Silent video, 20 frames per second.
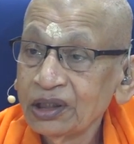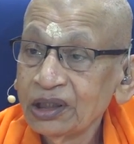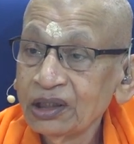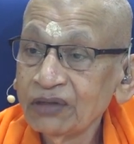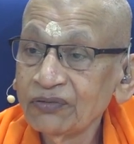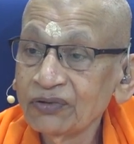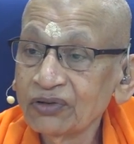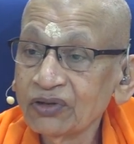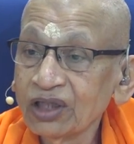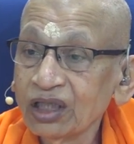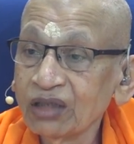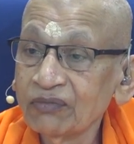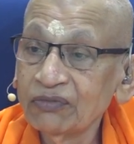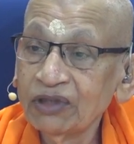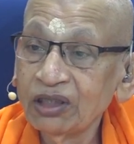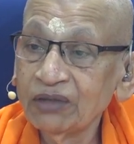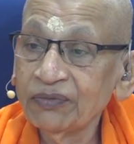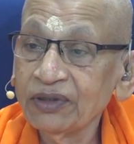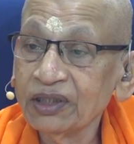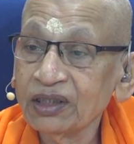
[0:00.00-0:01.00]
Even though I am
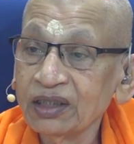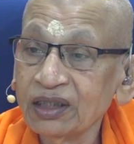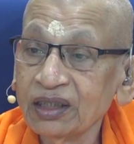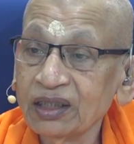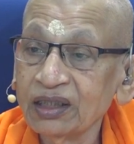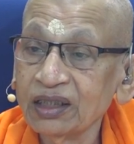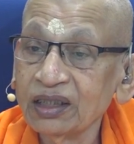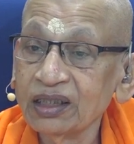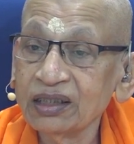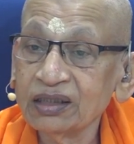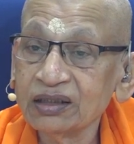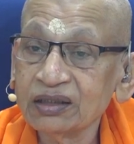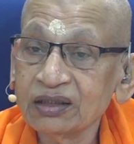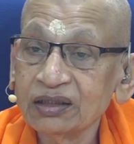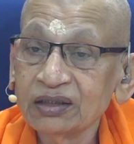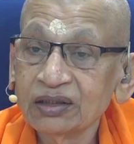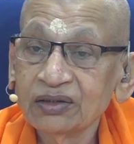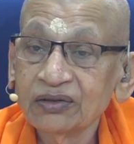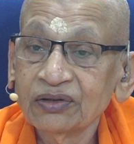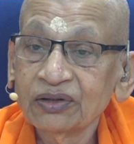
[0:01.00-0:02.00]
limitless,
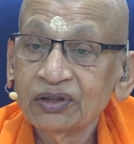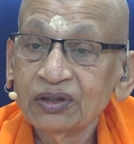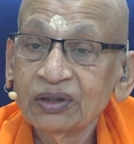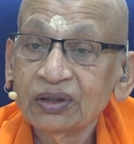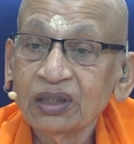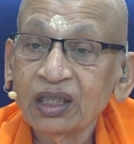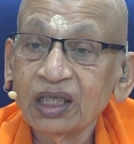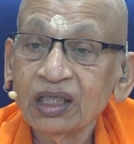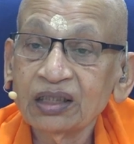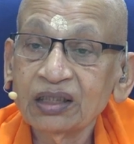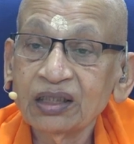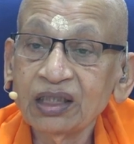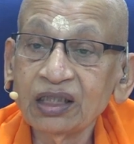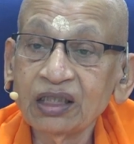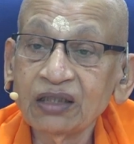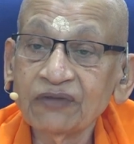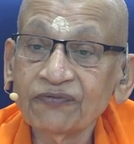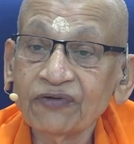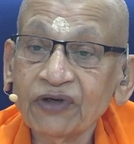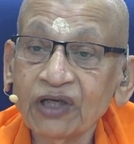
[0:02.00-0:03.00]

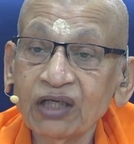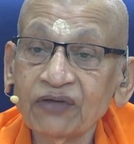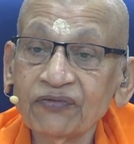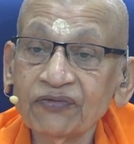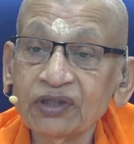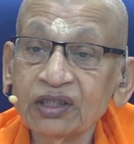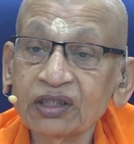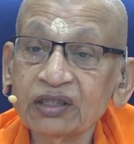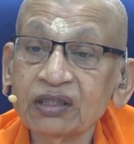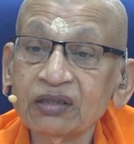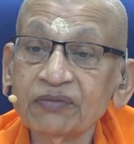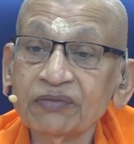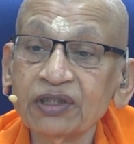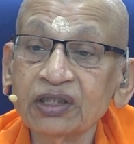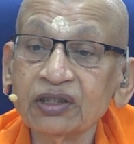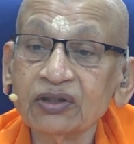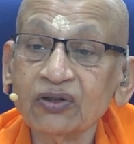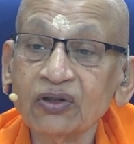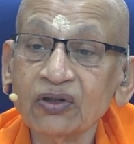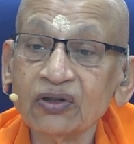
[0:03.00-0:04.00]
identify with this
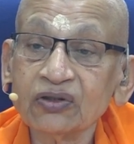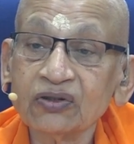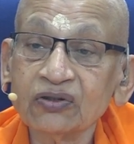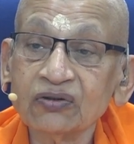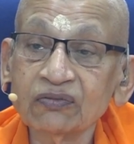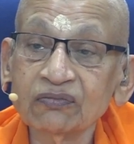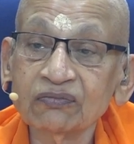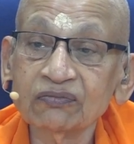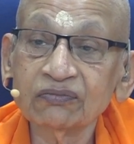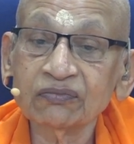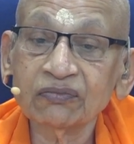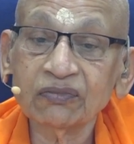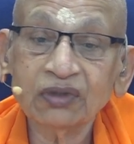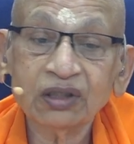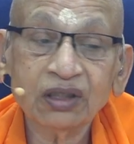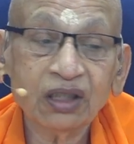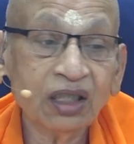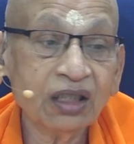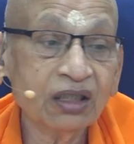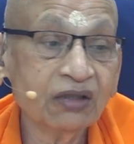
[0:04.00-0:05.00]
limited costume,
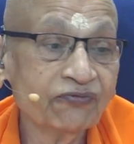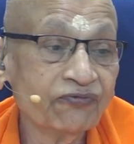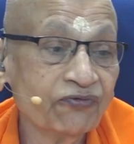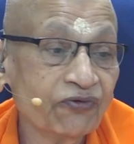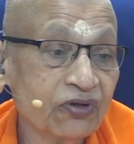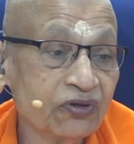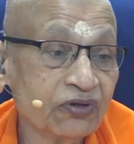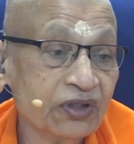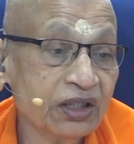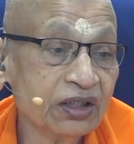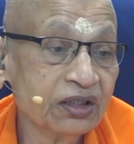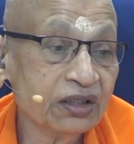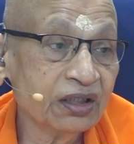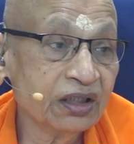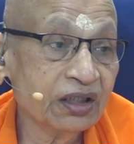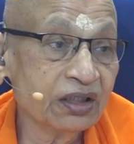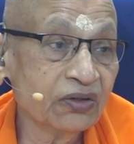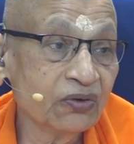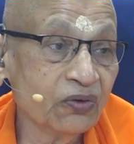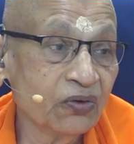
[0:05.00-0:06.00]
and for the
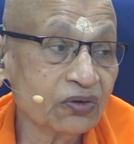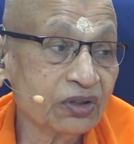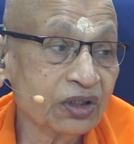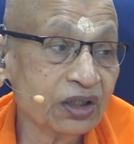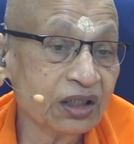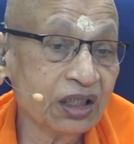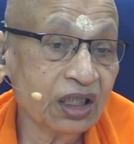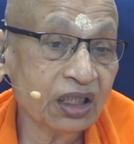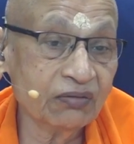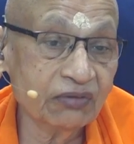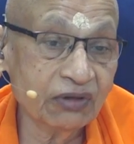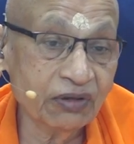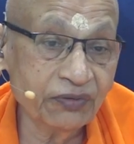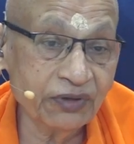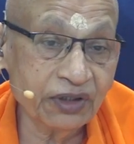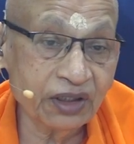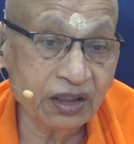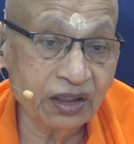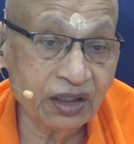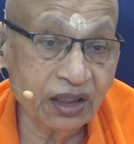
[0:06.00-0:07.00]
entire notion that I am
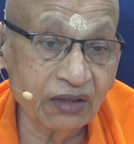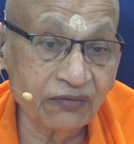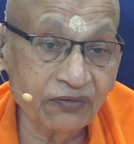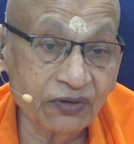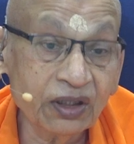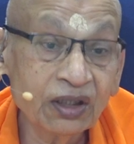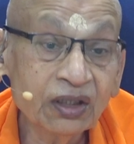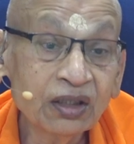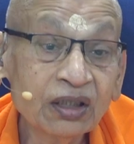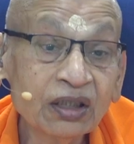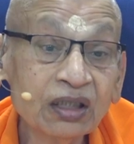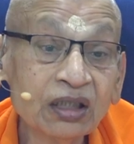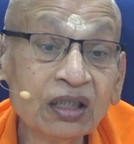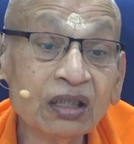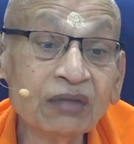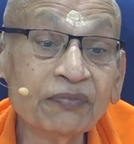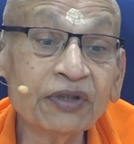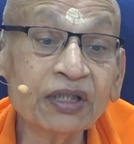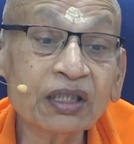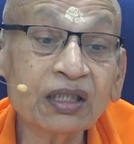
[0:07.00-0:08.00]
limited, therefore
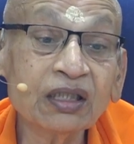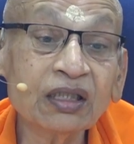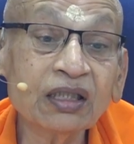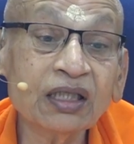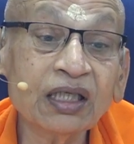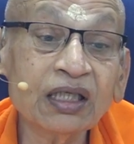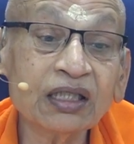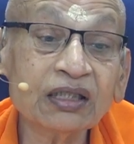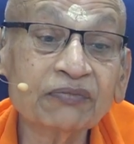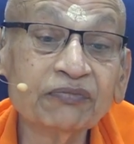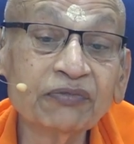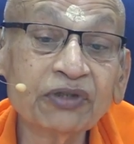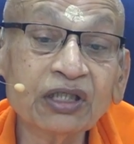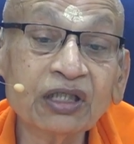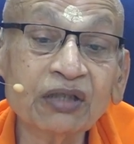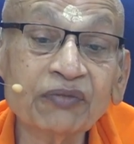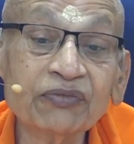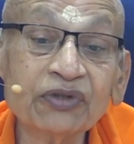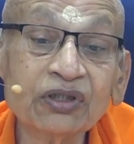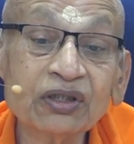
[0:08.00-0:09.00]
limitless
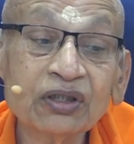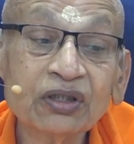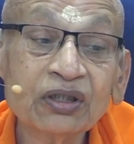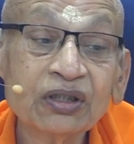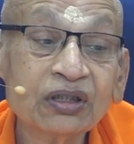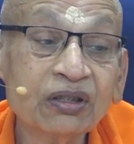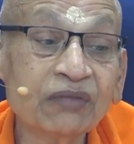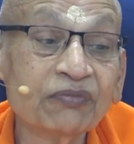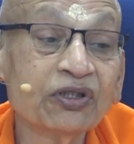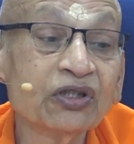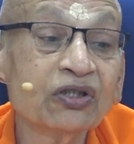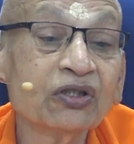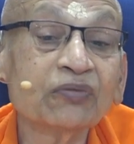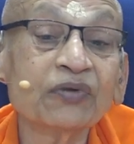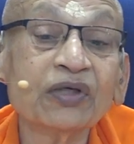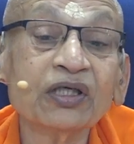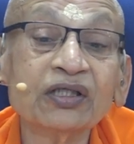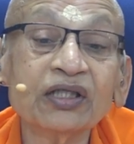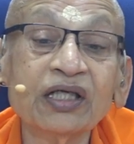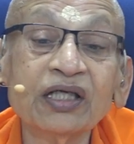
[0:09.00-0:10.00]
becomes something to be
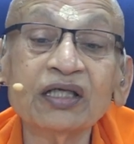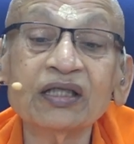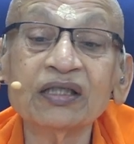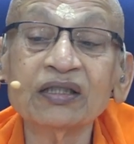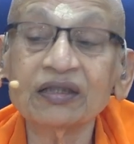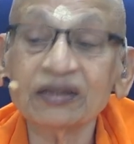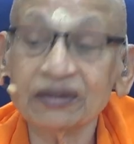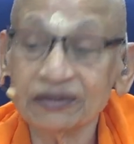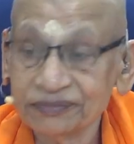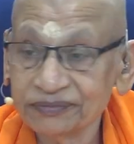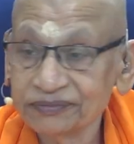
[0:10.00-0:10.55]
attained.